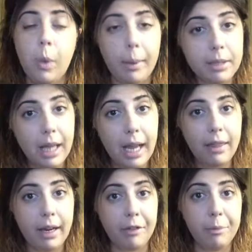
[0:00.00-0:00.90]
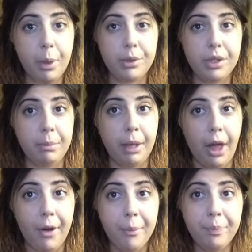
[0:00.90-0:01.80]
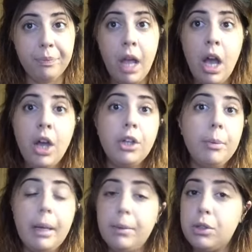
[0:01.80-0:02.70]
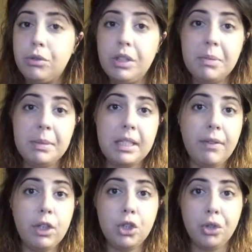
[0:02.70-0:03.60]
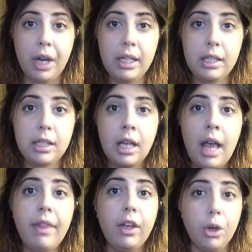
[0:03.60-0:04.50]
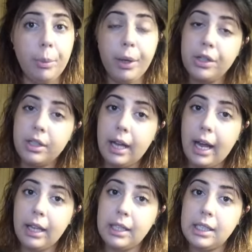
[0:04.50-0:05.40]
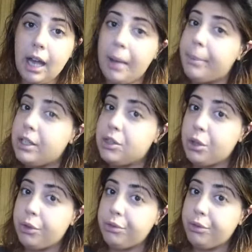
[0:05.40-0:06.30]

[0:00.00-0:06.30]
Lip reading: website that I've posted below. You'll be able to read specific traits that your personality type is known